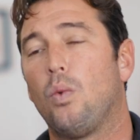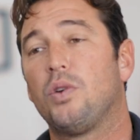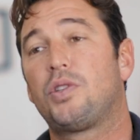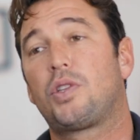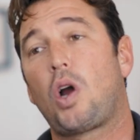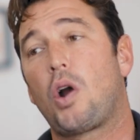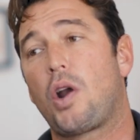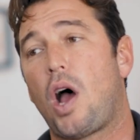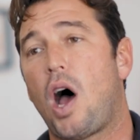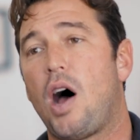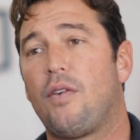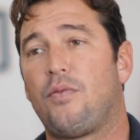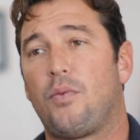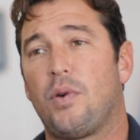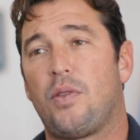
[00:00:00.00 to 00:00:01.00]
We'll start
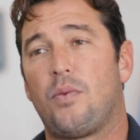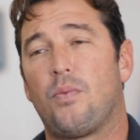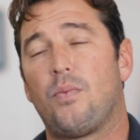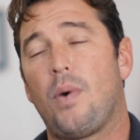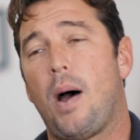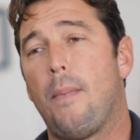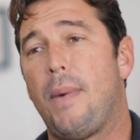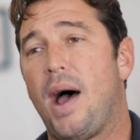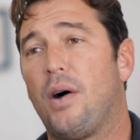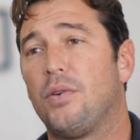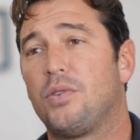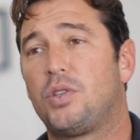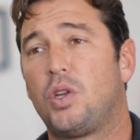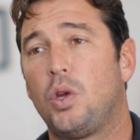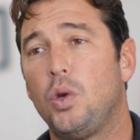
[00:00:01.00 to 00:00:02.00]
off with
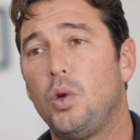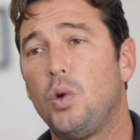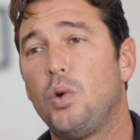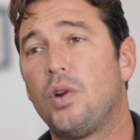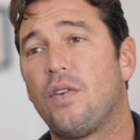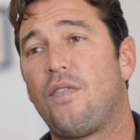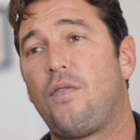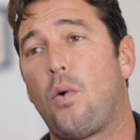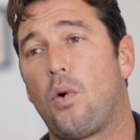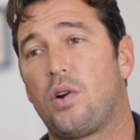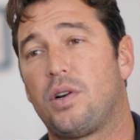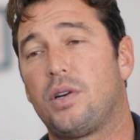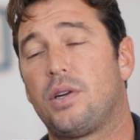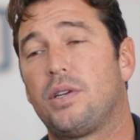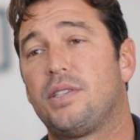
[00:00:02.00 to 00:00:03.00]
about 2 to
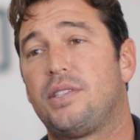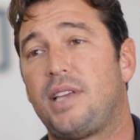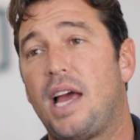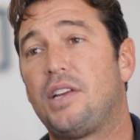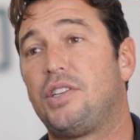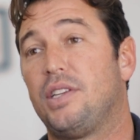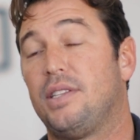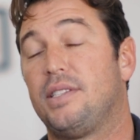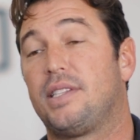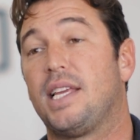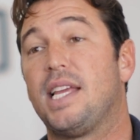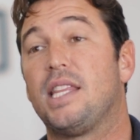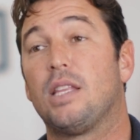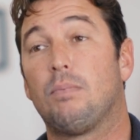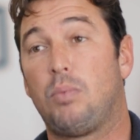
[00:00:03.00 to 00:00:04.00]
4 sessions
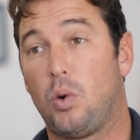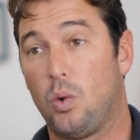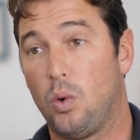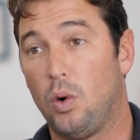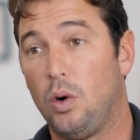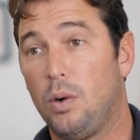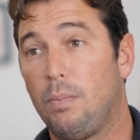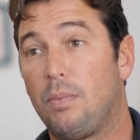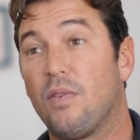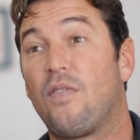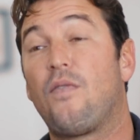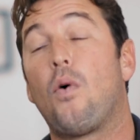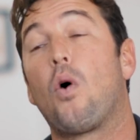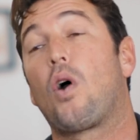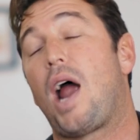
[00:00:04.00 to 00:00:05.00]
in the pool
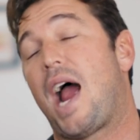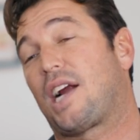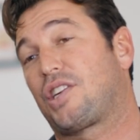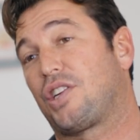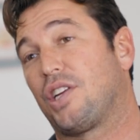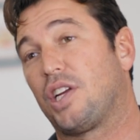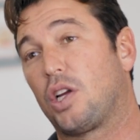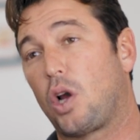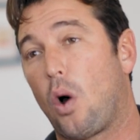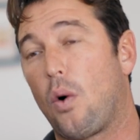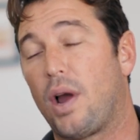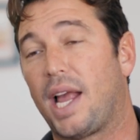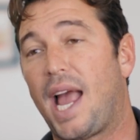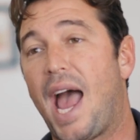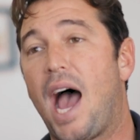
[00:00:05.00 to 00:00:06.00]
before actually
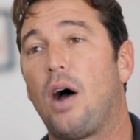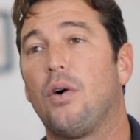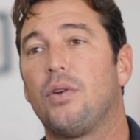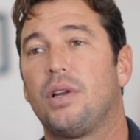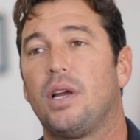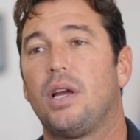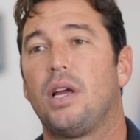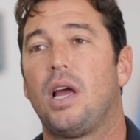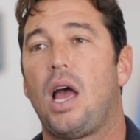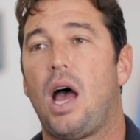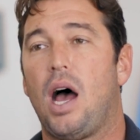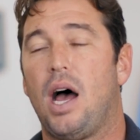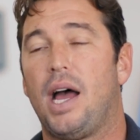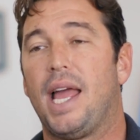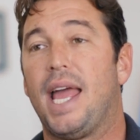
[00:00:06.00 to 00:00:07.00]
going out
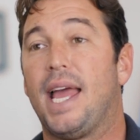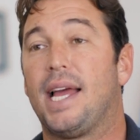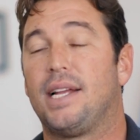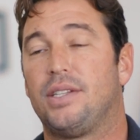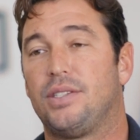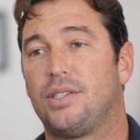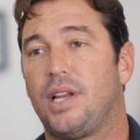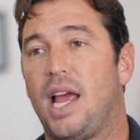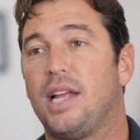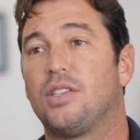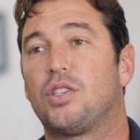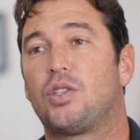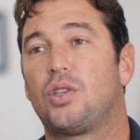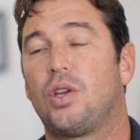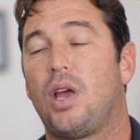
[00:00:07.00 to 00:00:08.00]
and
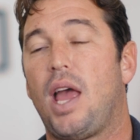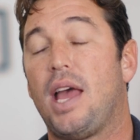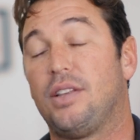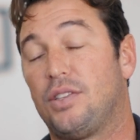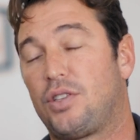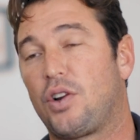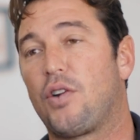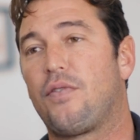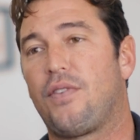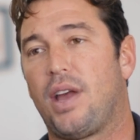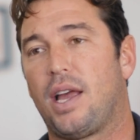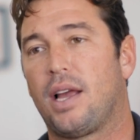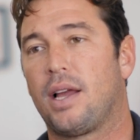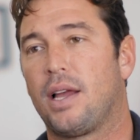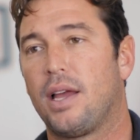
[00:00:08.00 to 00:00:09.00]

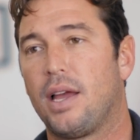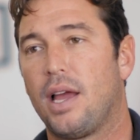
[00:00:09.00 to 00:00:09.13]
surfing.